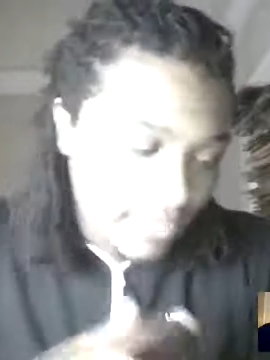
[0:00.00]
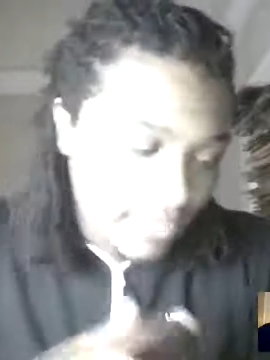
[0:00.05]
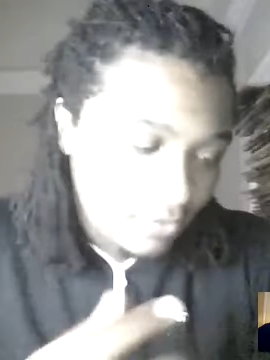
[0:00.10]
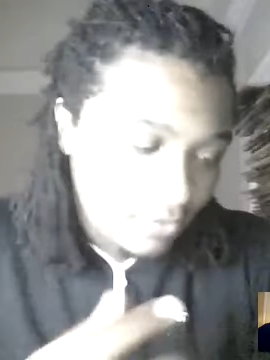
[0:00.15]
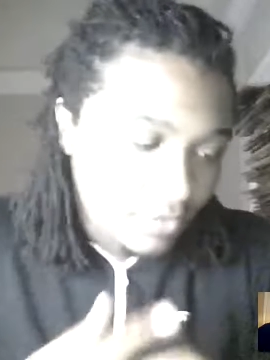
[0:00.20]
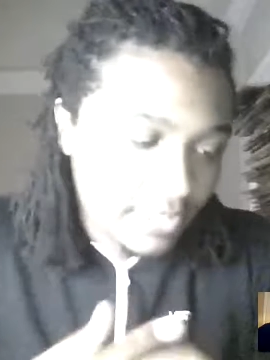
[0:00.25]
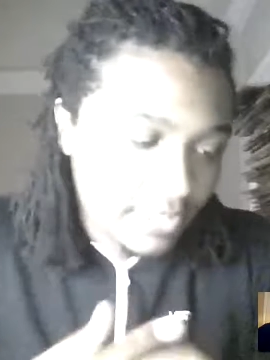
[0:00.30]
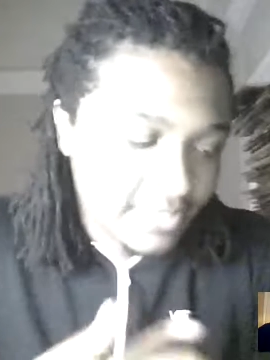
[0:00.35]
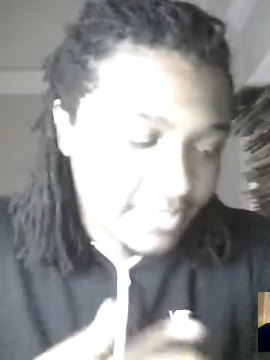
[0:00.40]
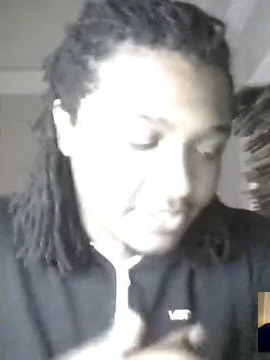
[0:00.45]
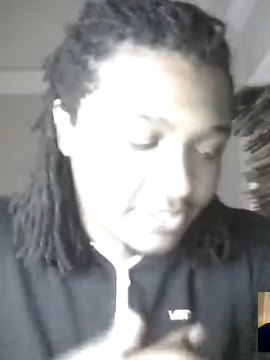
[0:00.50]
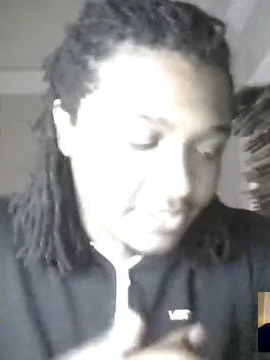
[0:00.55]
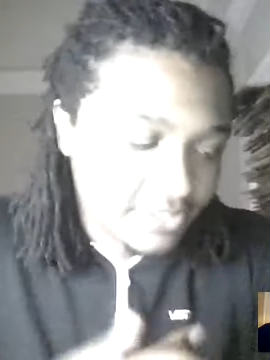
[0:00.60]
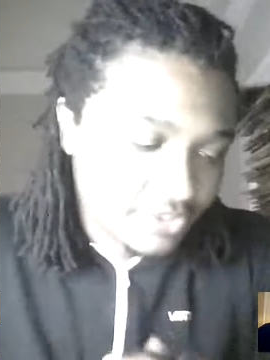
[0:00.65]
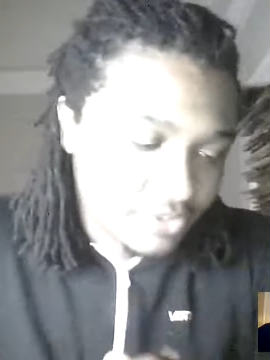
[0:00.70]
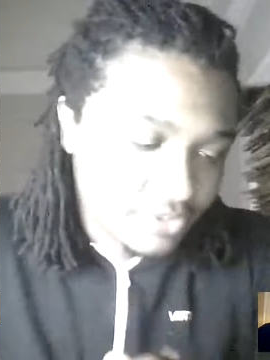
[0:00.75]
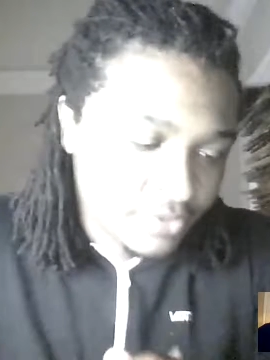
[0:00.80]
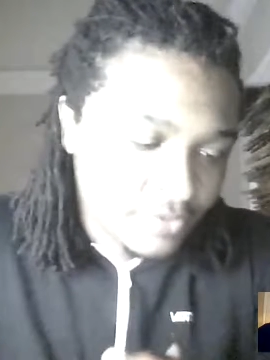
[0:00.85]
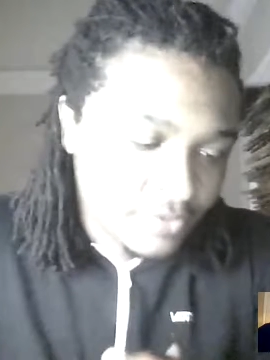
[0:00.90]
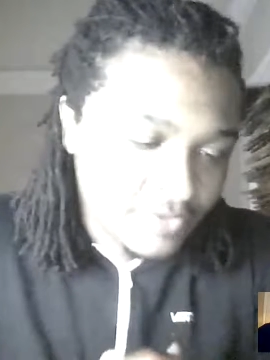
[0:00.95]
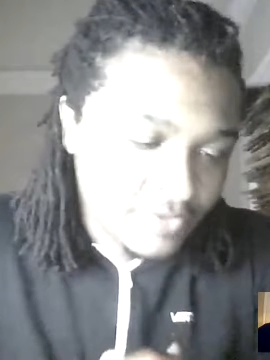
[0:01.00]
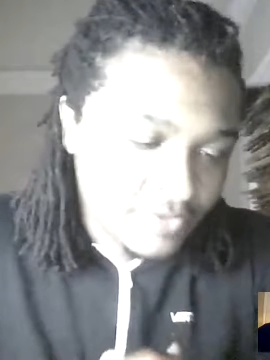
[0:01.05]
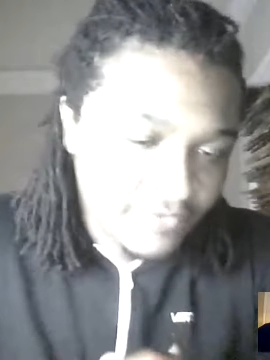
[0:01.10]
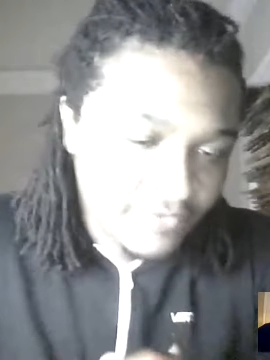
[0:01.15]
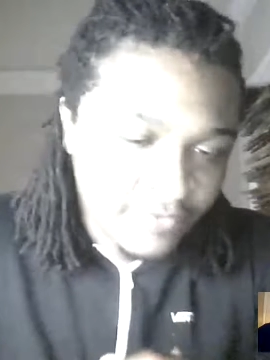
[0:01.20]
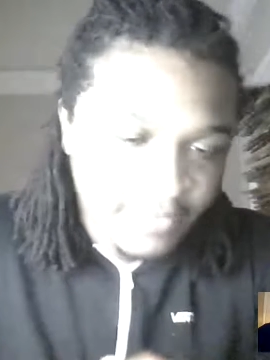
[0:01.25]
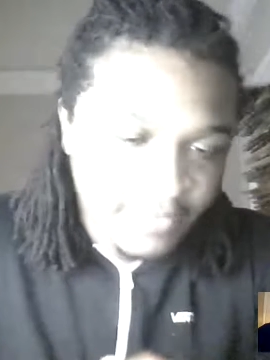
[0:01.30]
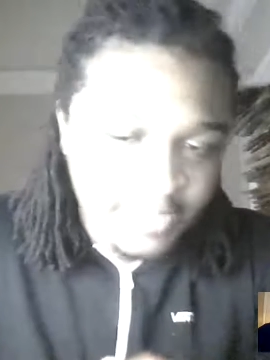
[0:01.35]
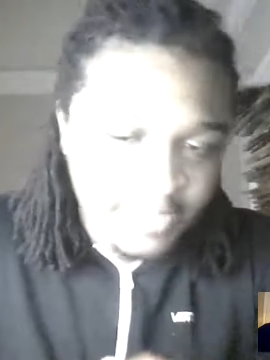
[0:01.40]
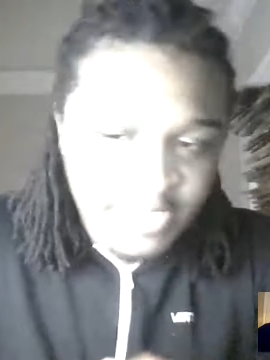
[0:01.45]
one I just showed was from
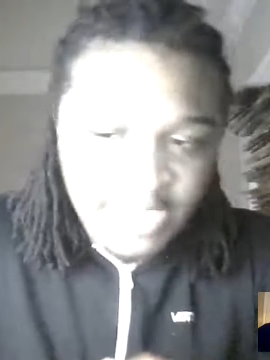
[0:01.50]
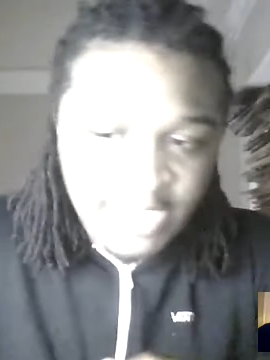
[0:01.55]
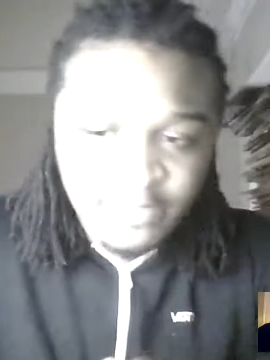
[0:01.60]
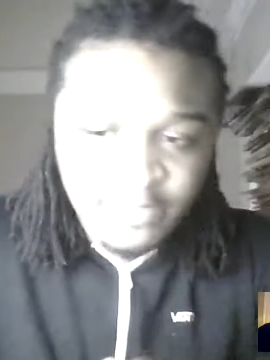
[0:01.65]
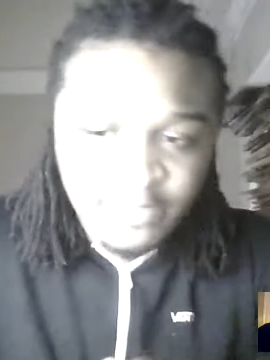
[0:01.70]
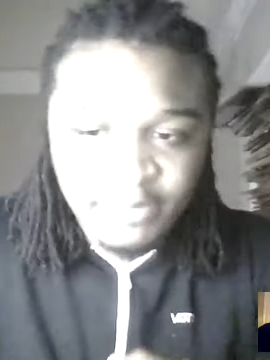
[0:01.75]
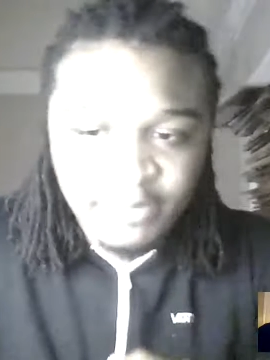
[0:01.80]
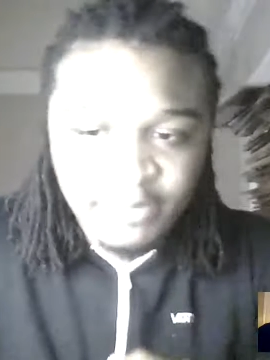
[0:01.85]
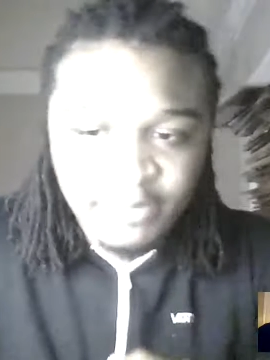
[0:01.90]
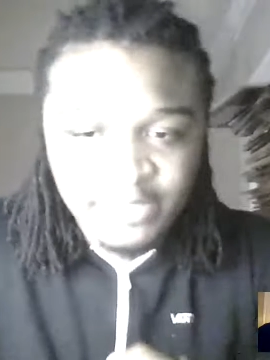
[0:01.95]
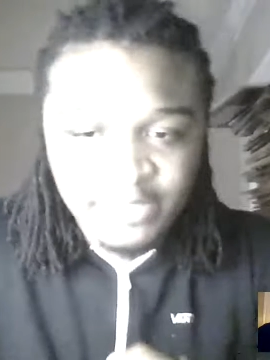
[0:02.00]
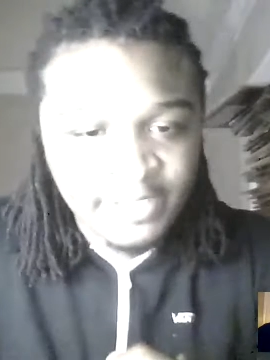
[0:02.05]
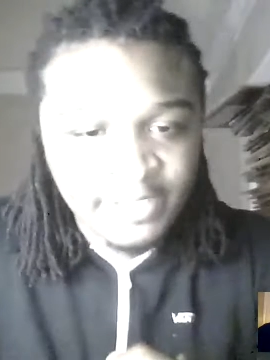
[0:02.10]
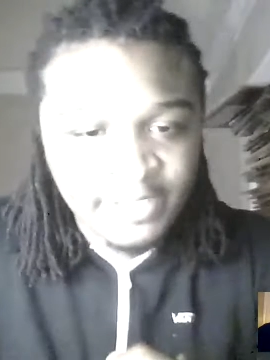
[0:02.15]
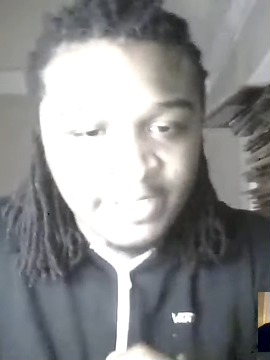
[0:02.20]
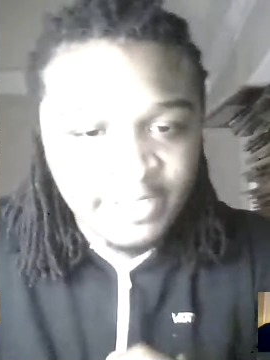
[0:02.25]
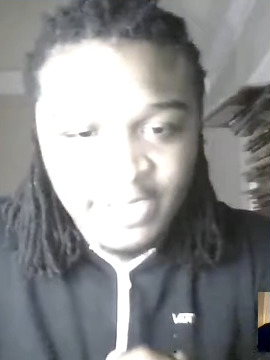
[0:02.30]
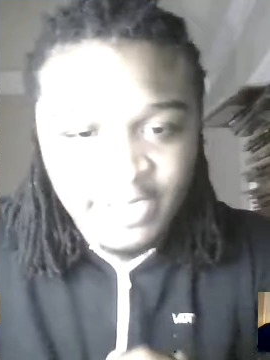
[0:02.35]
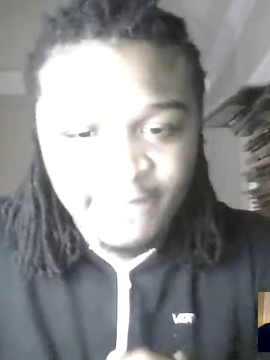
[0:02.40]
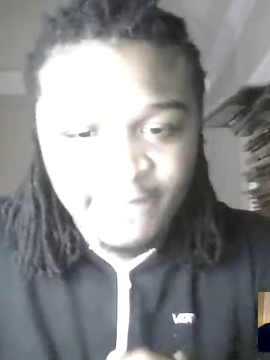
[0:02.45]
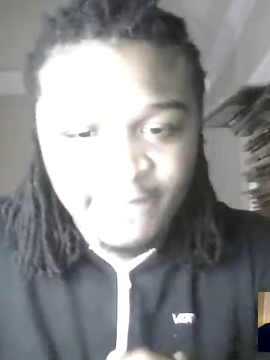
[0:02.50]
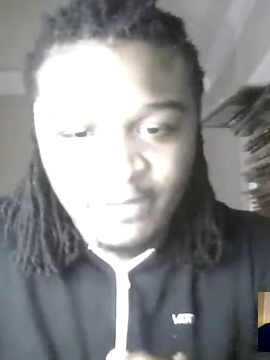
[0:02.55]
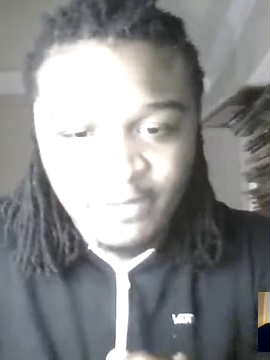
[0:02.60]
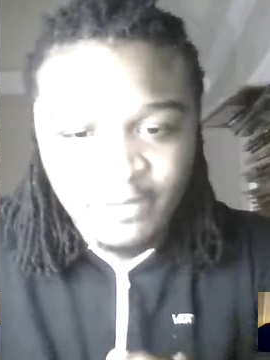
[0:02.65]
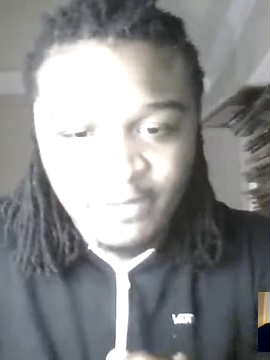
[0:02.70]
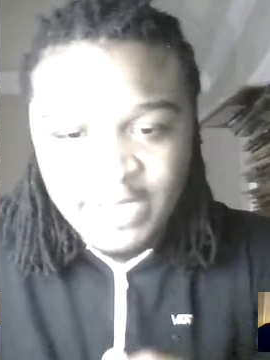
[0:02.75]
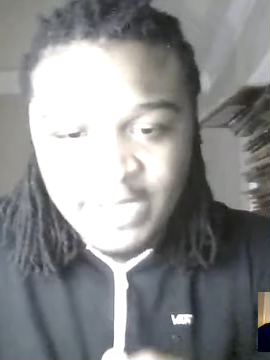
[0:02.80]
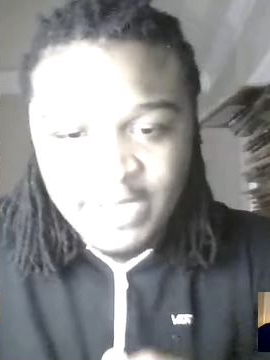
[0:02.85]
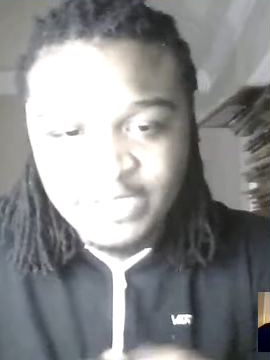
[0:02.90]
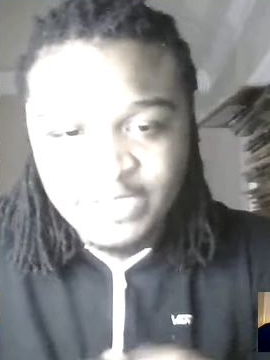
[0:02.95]
the dollar bin, and like I found
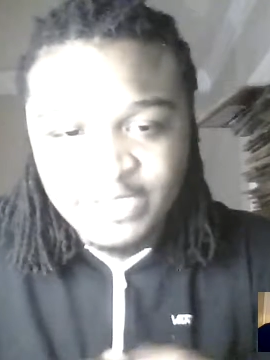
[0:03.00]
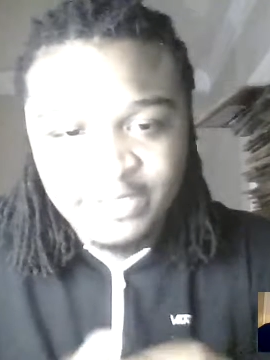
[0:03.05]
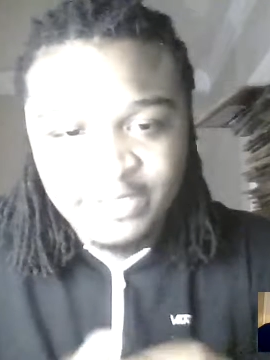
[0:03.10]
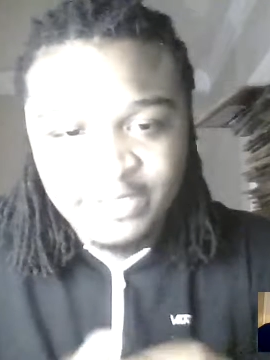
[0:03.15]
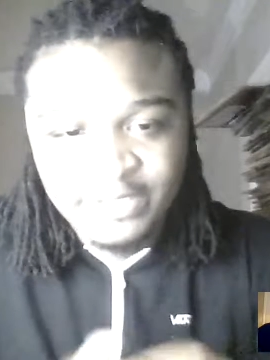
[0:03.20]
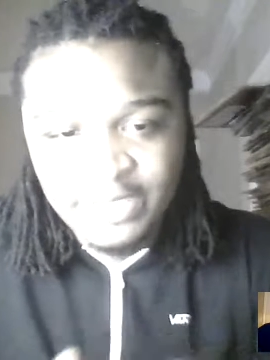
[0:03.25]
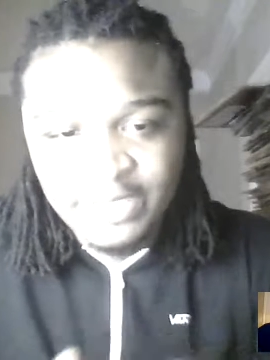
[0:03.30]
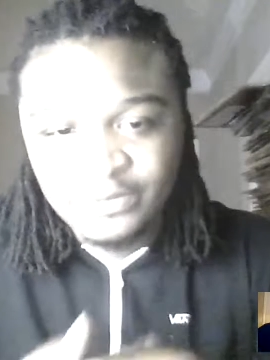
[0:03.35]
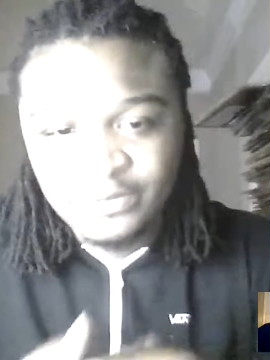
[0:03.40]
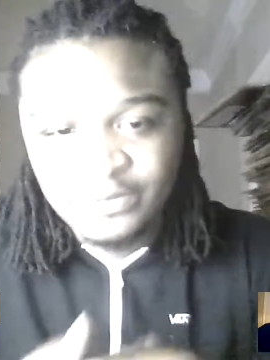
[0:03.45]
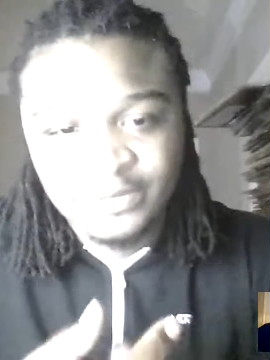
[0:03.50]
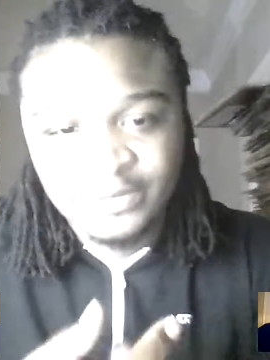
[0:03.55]
magic in that one.